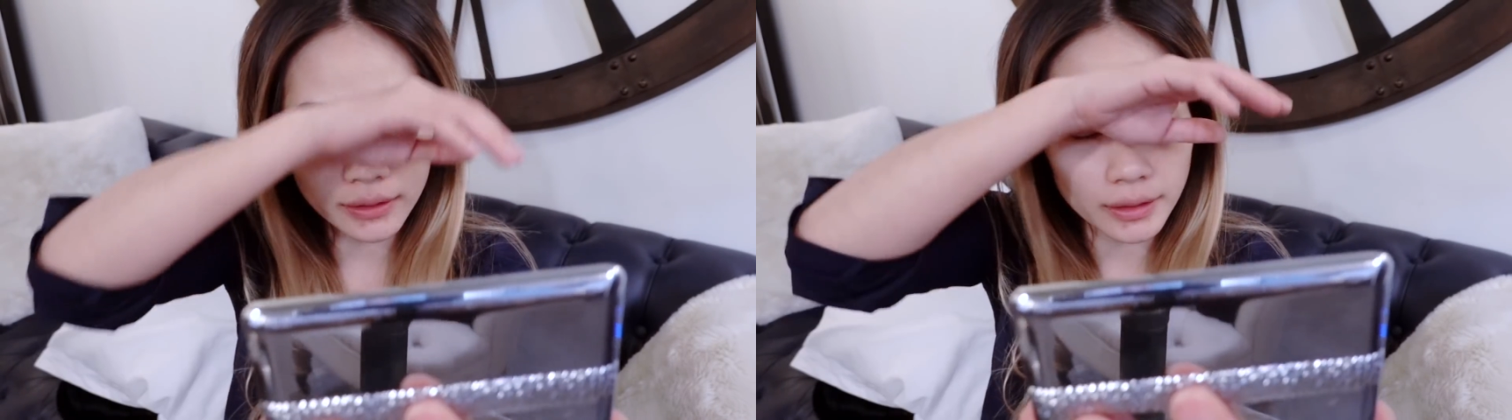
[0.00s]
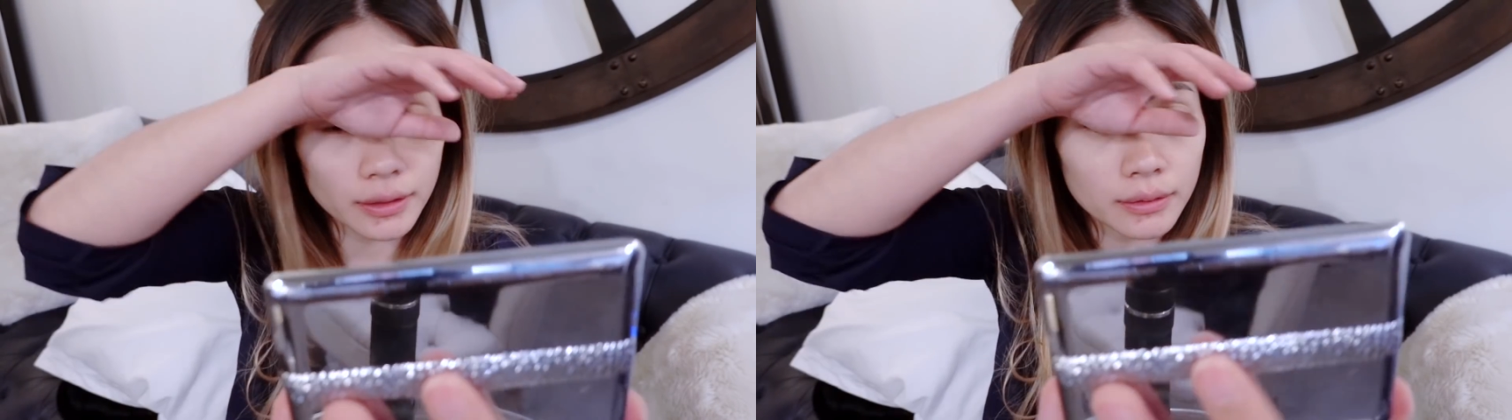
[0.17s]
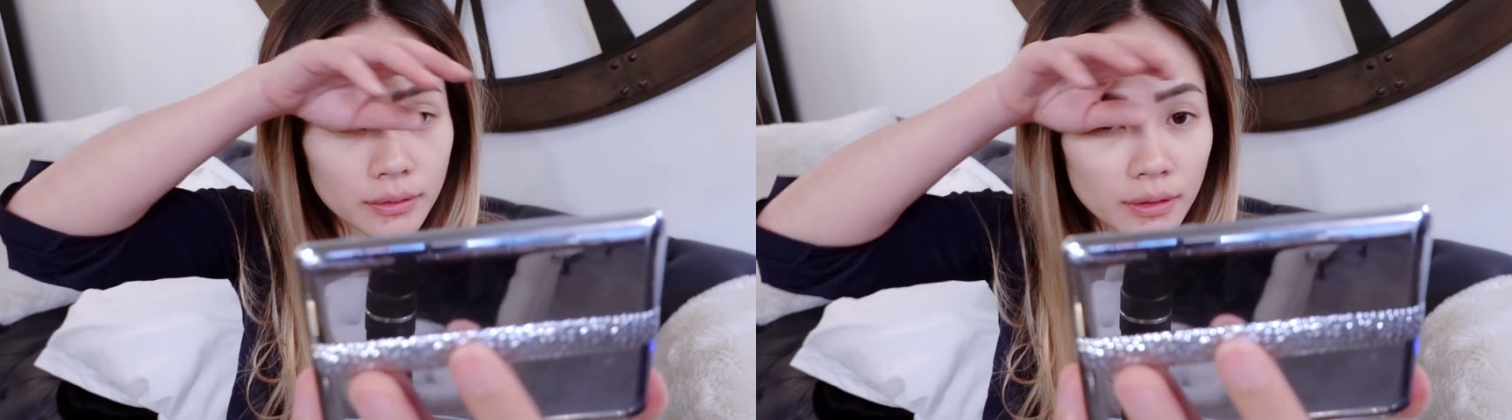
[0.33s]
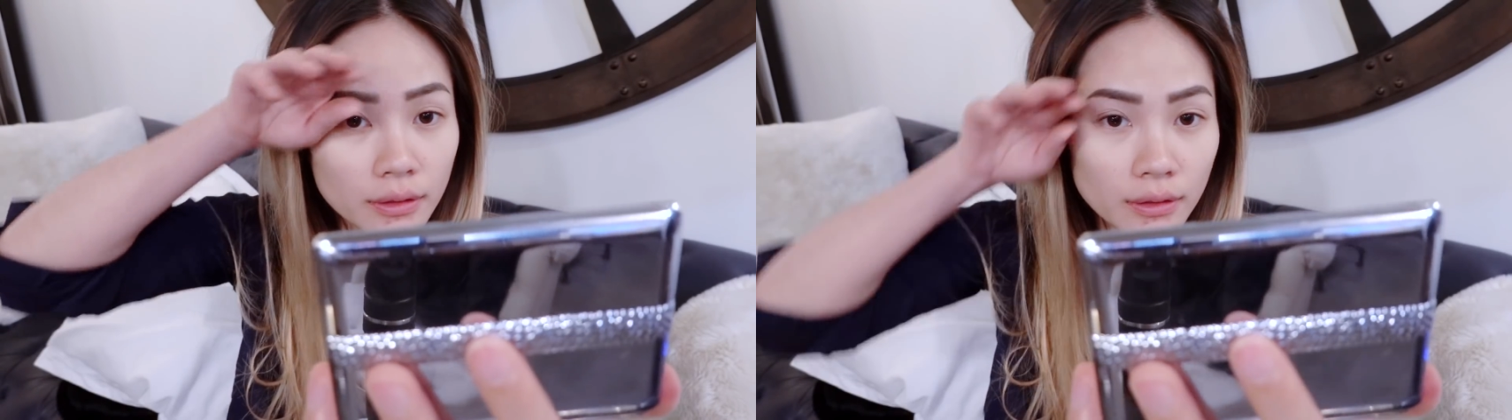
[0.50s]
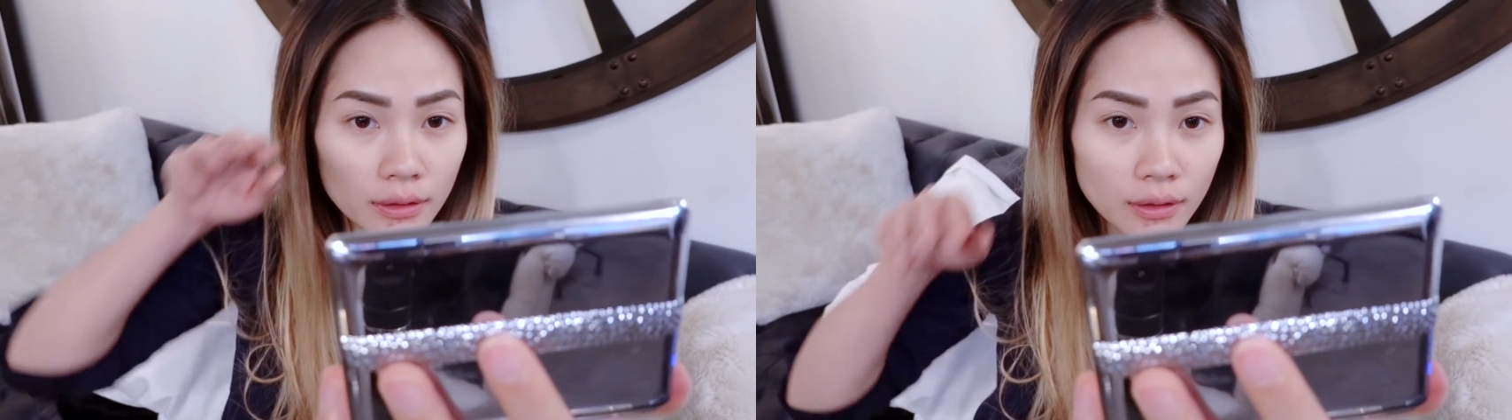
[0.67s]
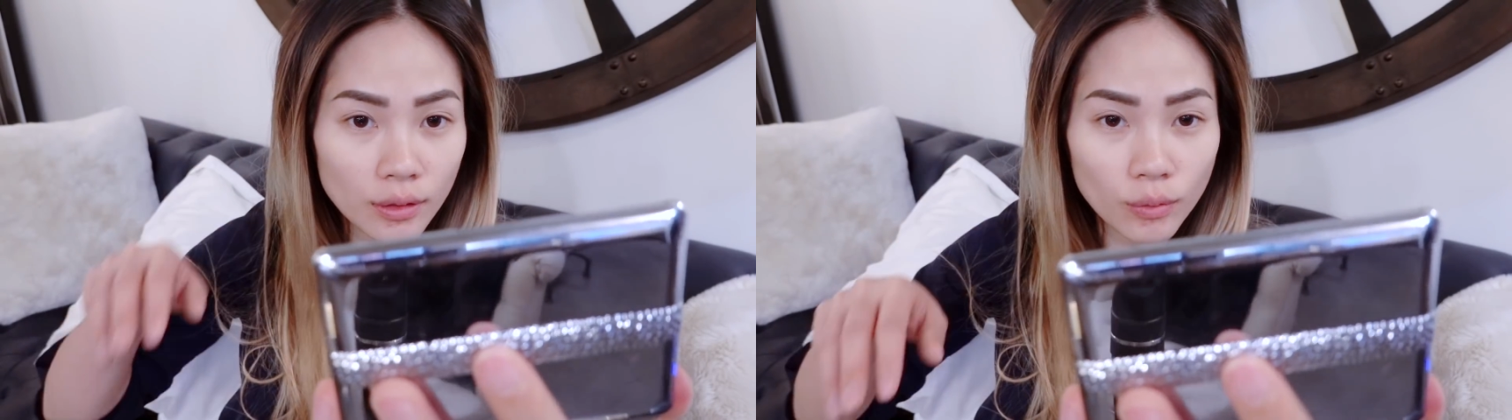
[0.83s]
Like
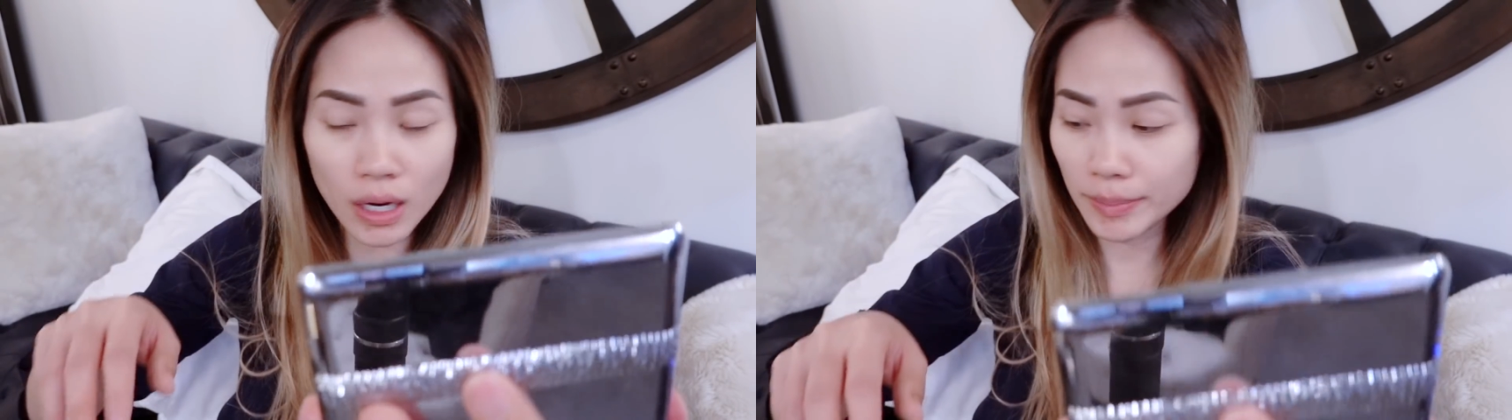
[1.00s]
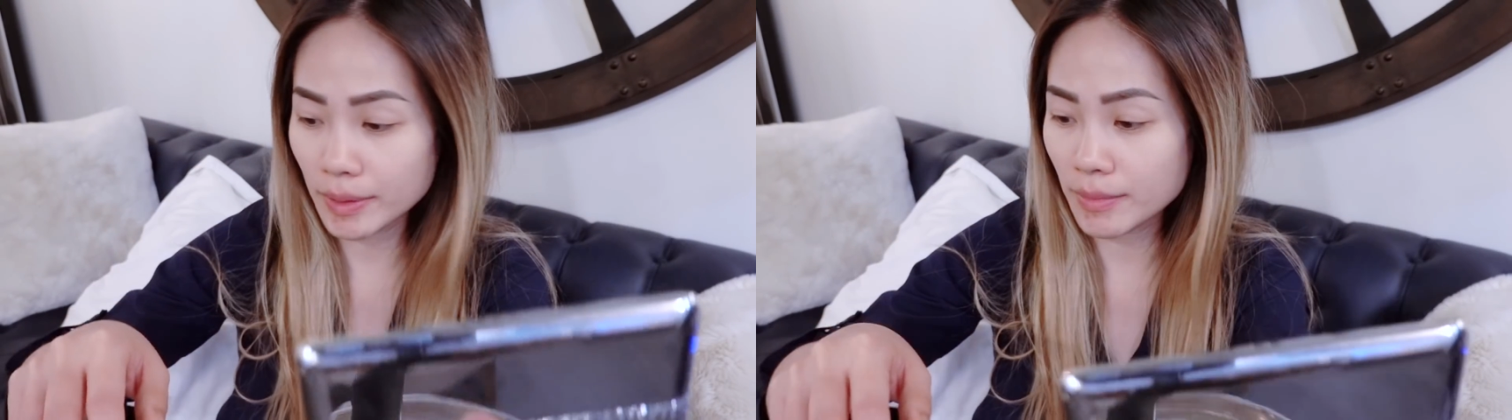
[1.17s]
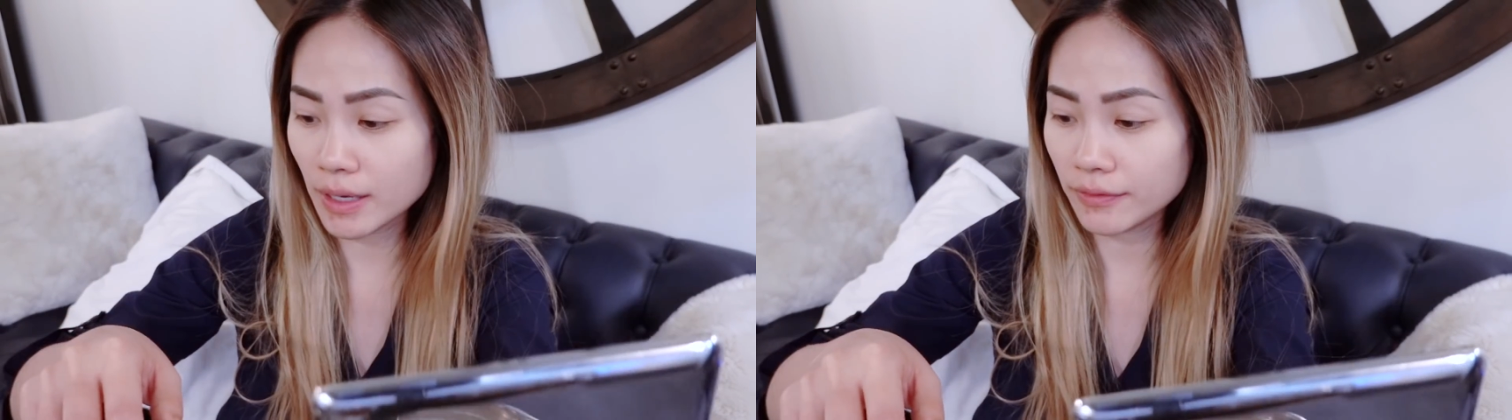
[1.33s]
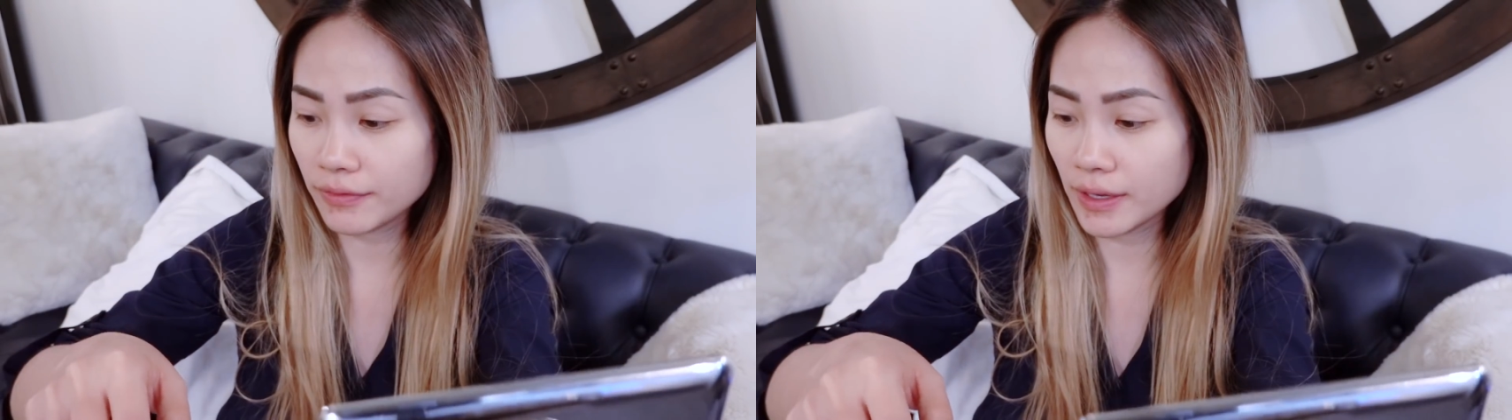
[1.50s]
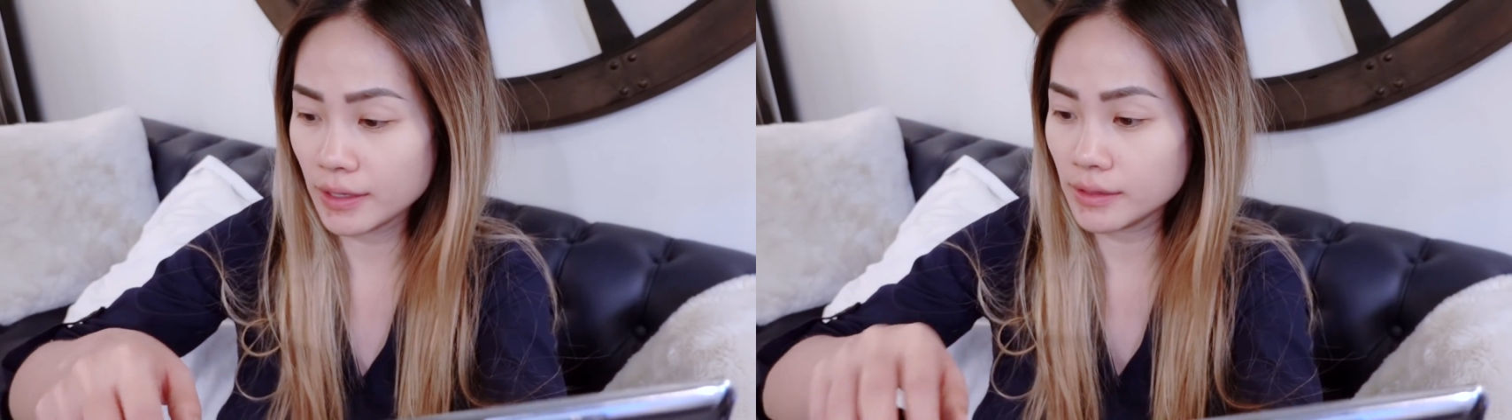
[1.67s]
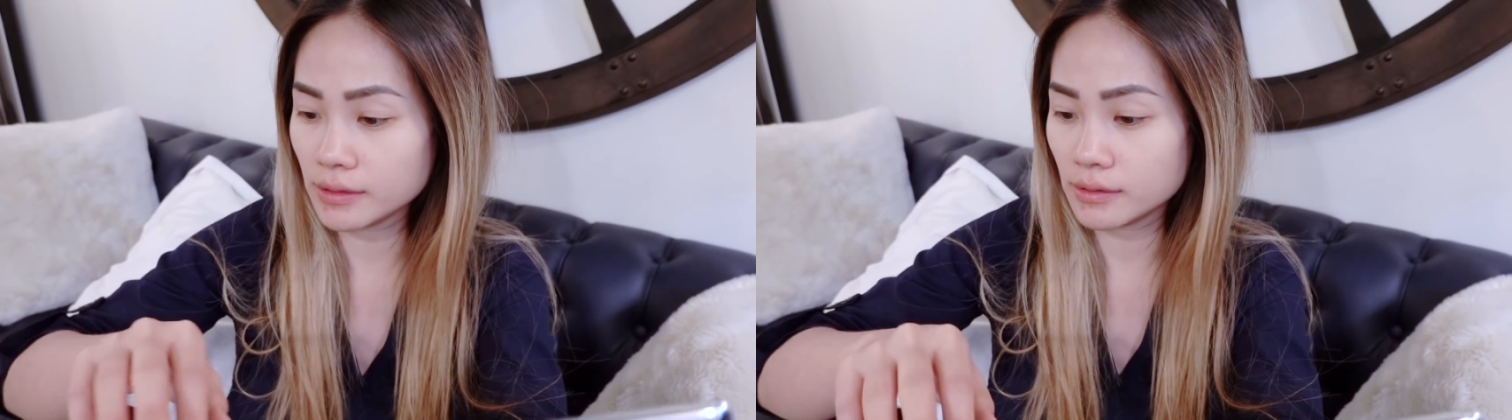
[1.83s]
wiping my
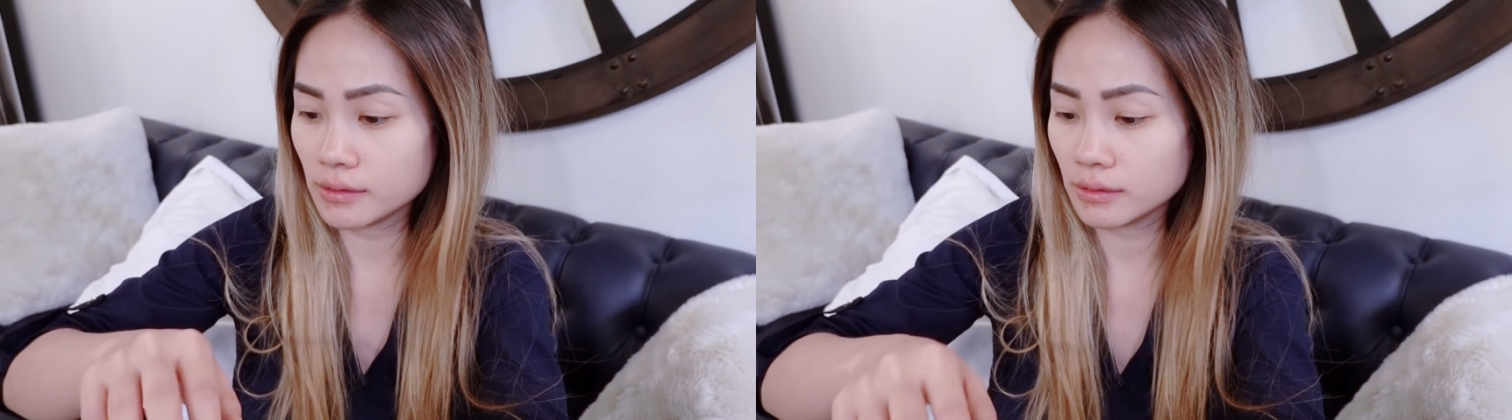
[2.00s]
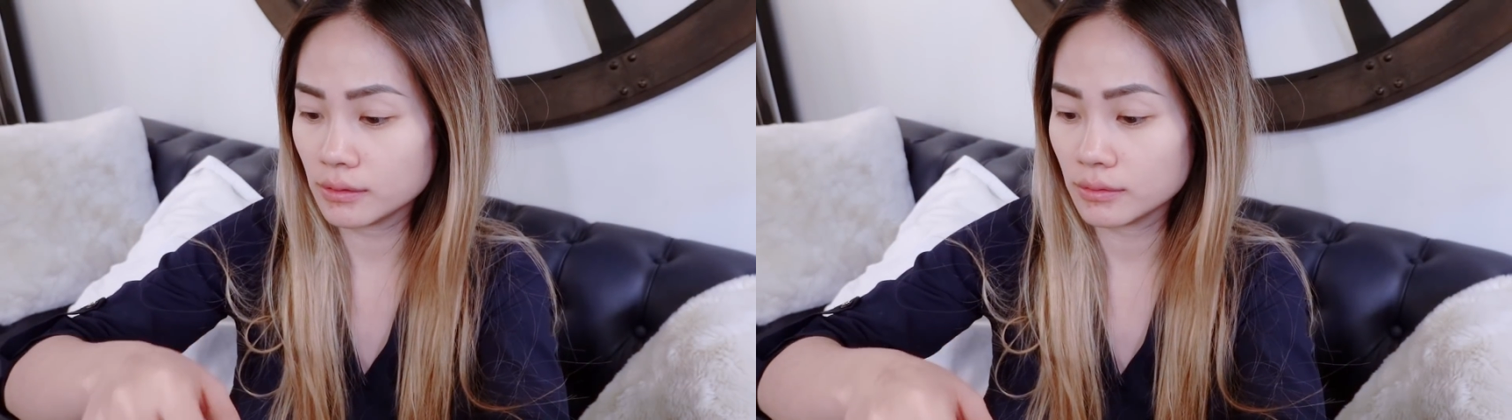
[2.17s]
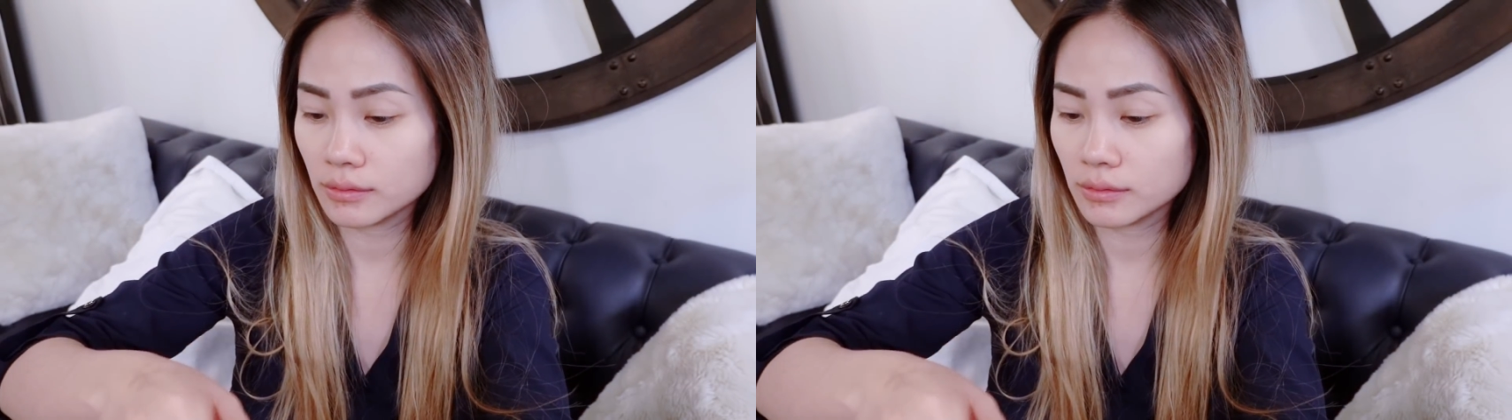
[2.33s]
face,